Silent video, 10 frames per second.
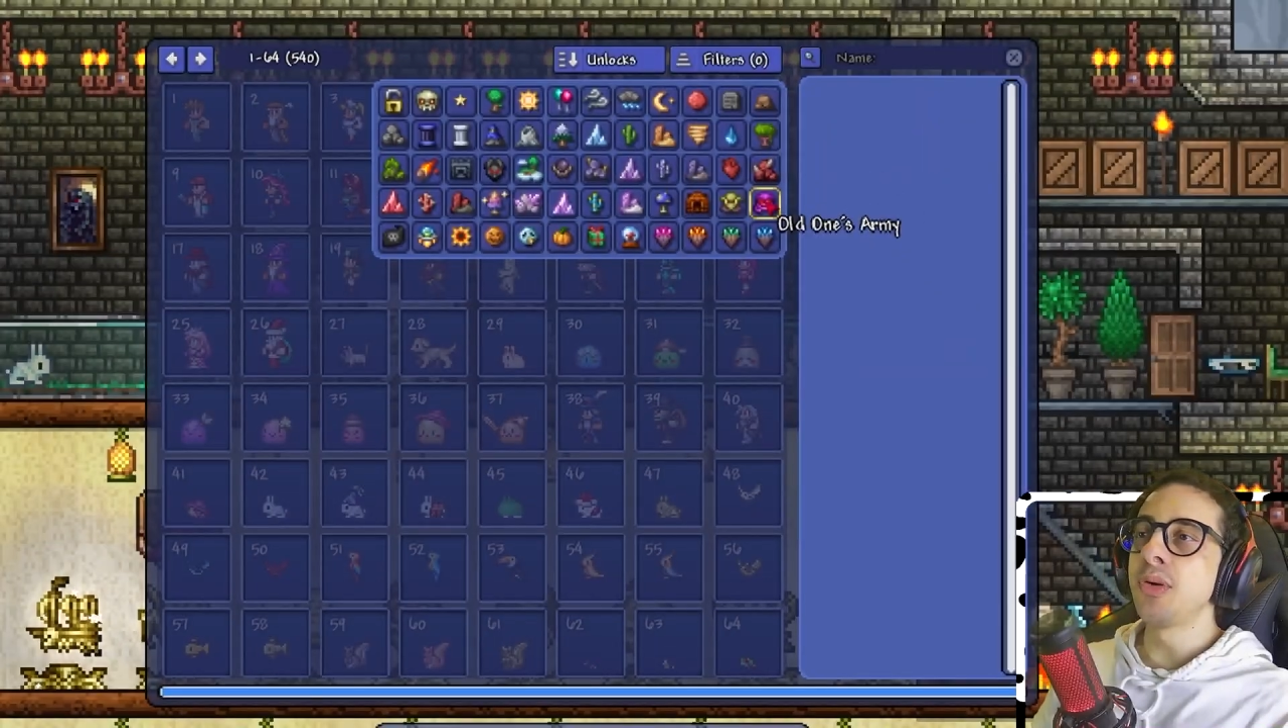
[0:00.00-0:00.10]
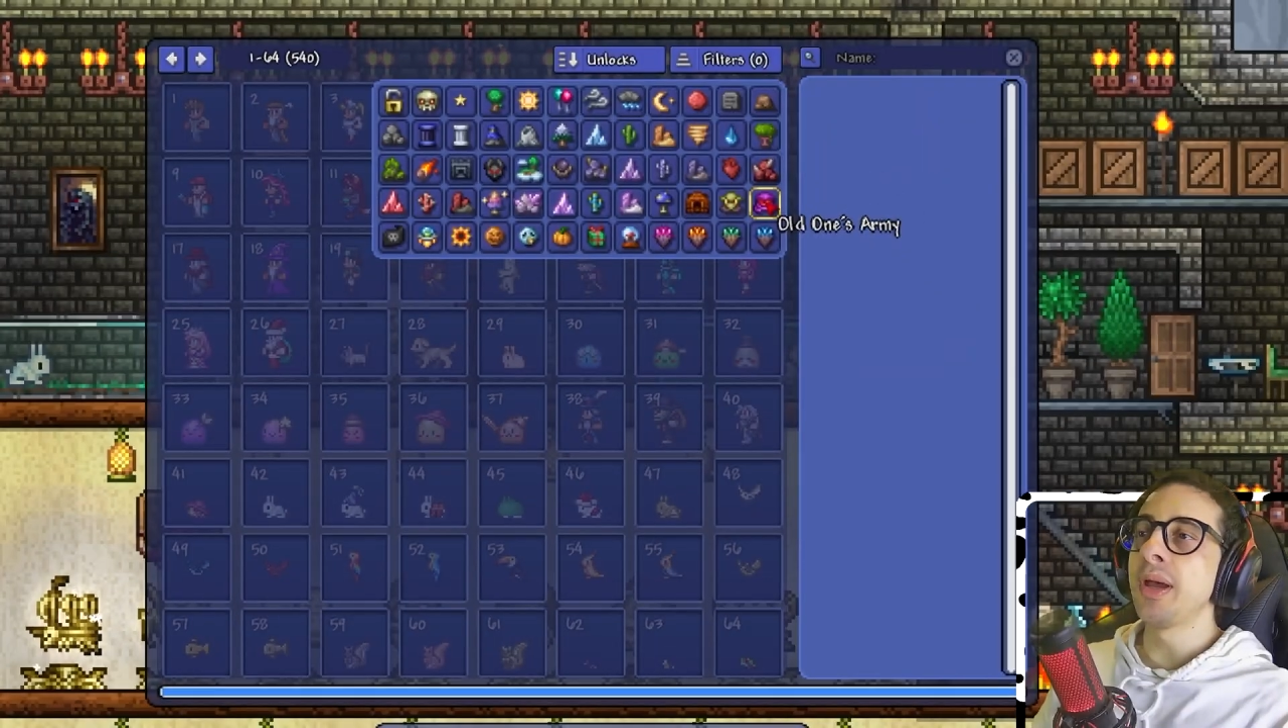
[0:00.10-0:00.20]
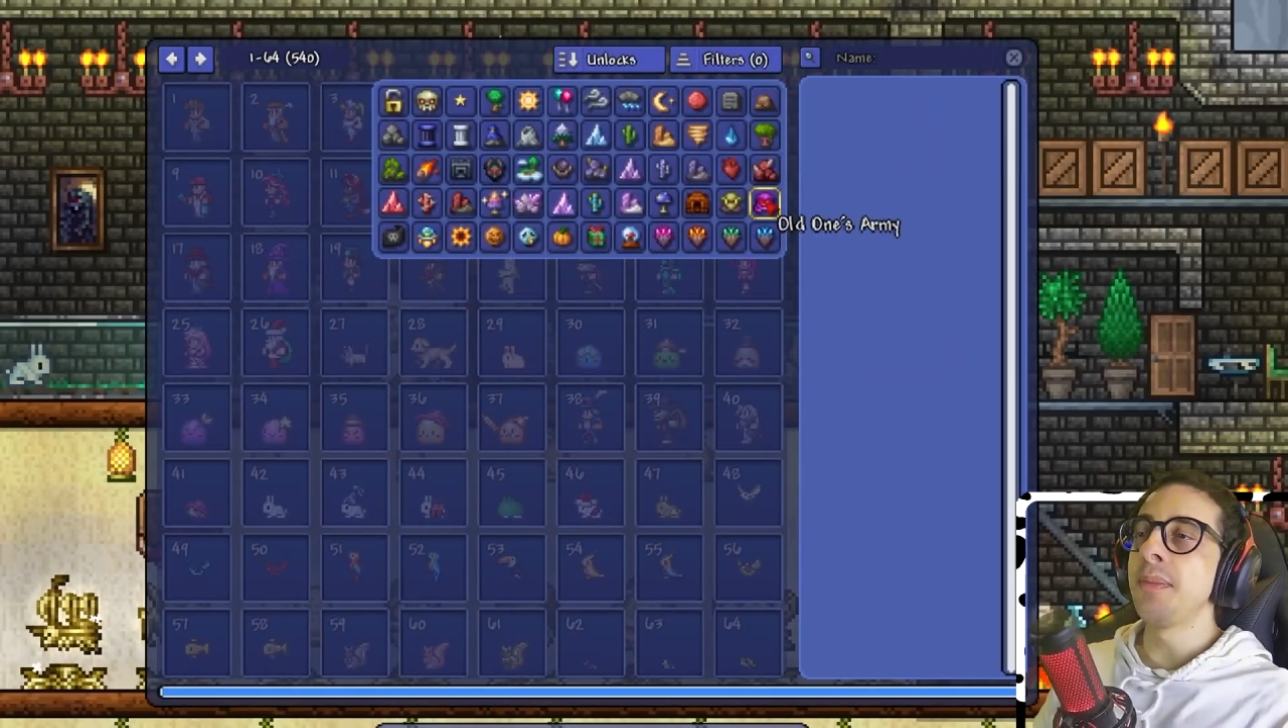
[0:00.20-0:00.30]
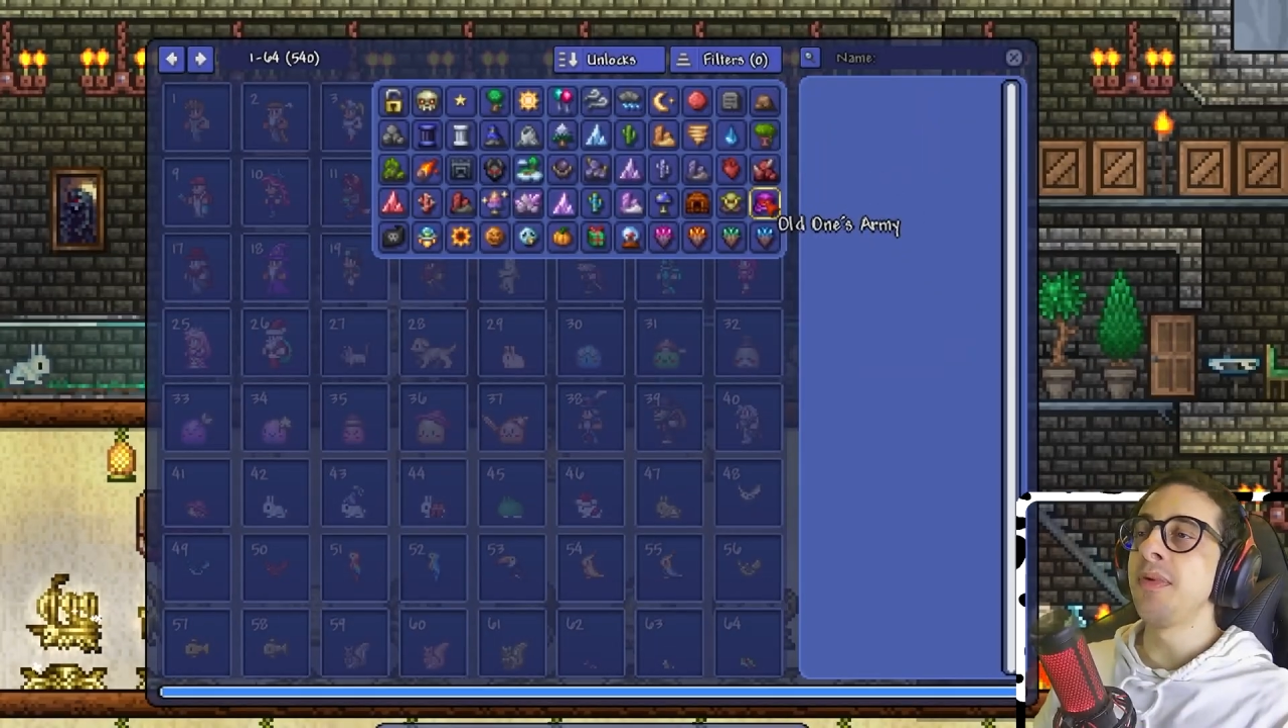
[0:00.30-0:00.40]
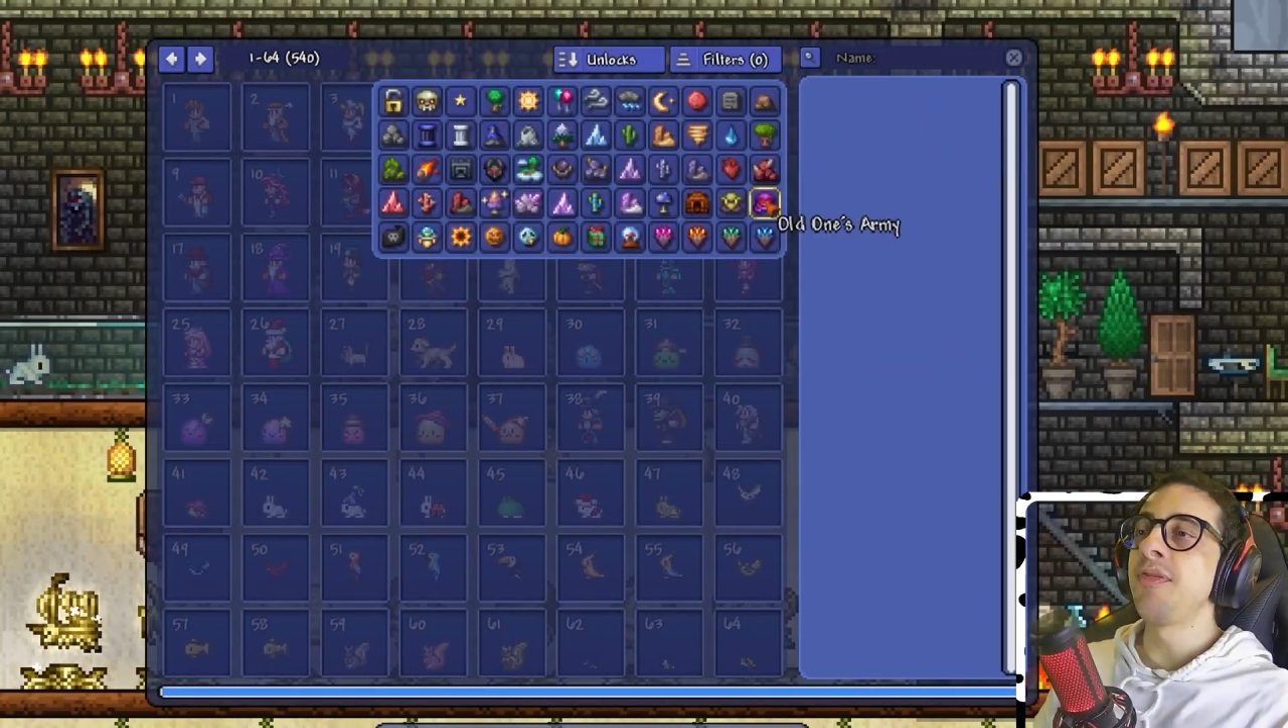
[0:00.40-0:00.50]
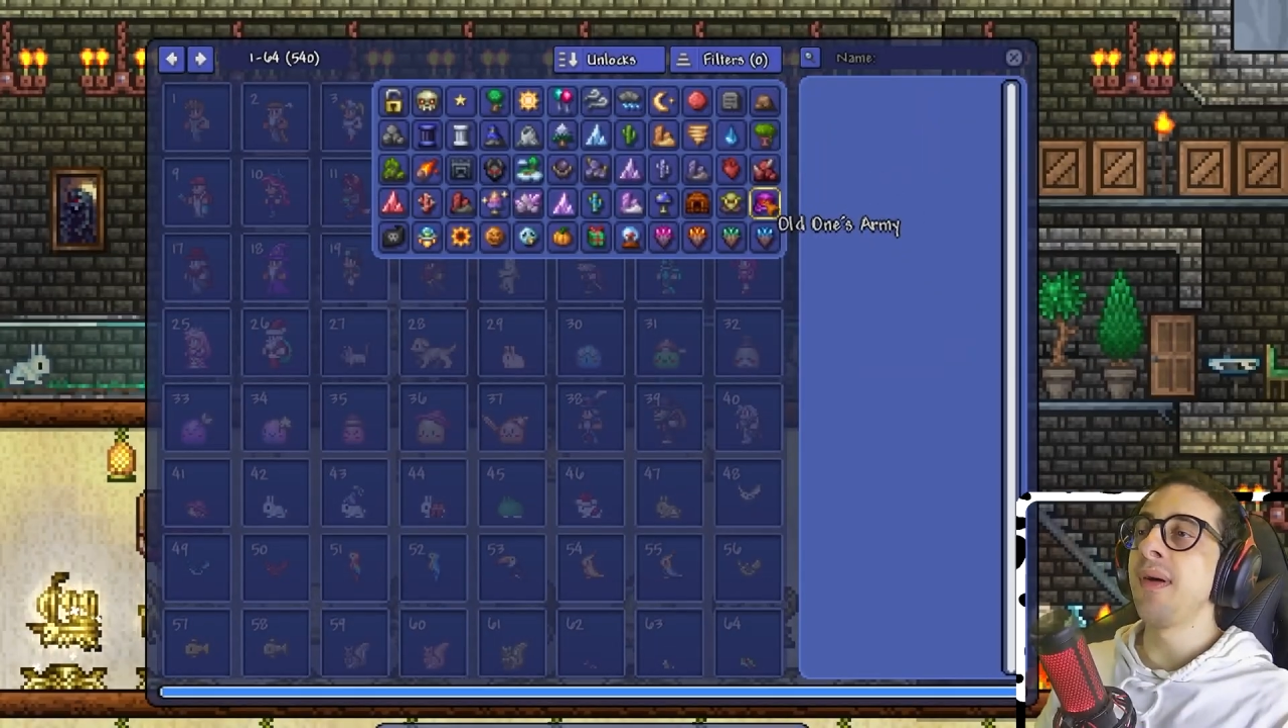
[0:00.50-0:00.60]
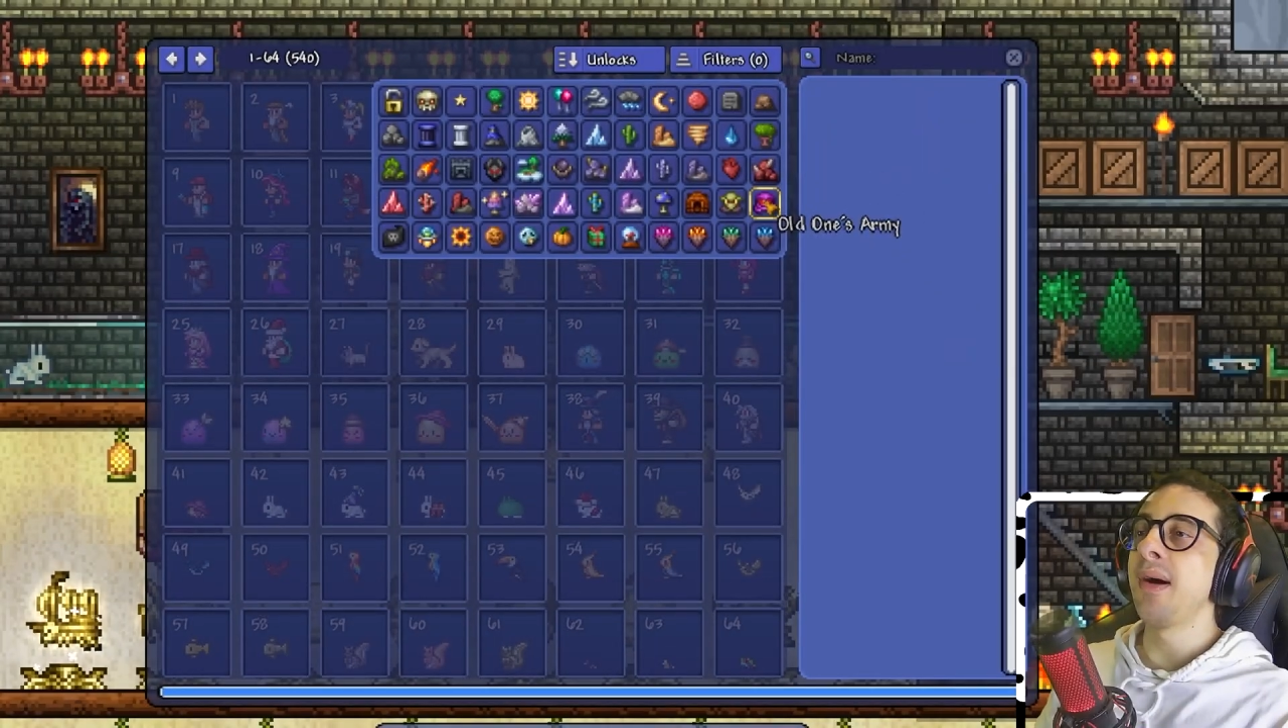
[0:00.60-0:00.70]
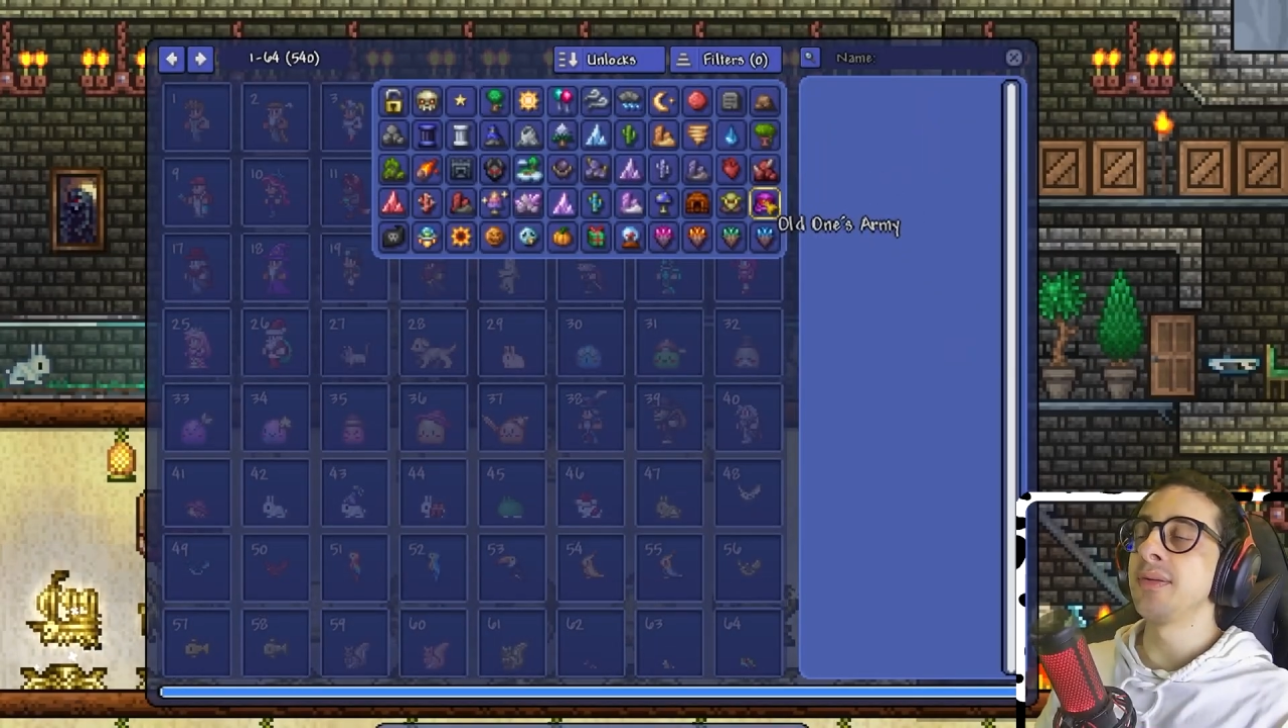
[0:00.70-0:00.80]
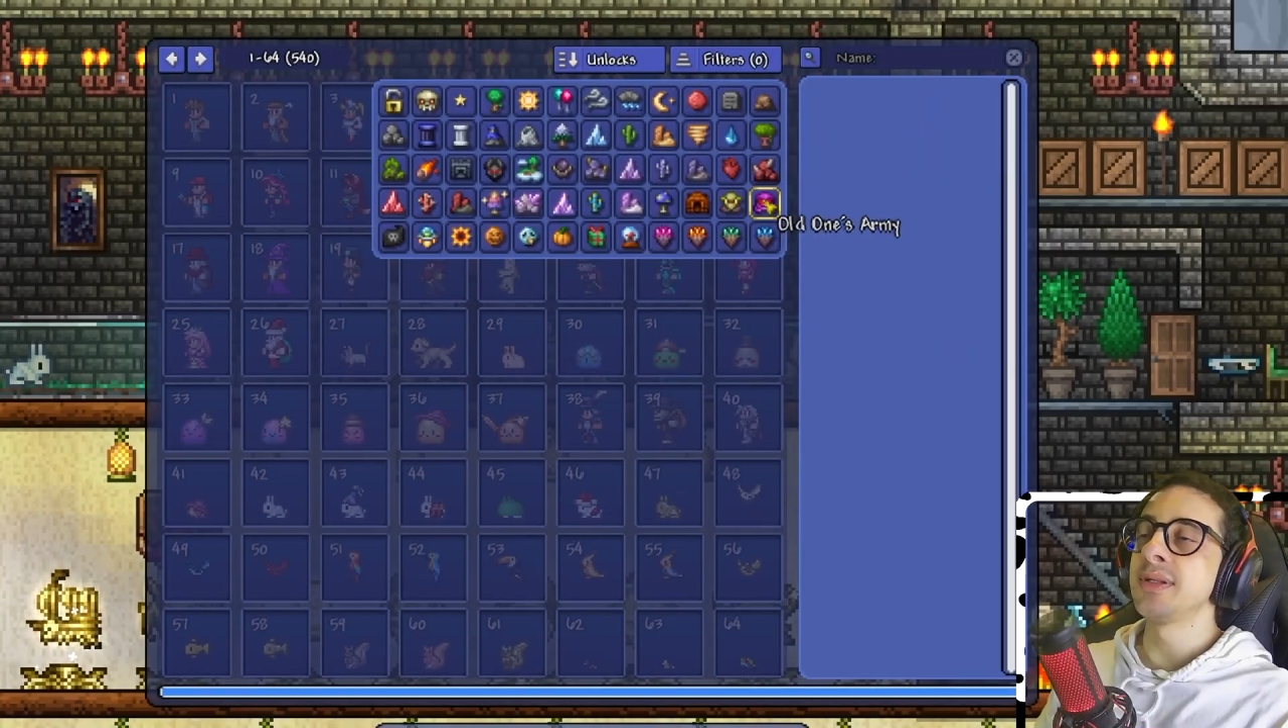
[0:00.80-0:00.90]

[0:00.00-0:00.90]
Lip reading: can be found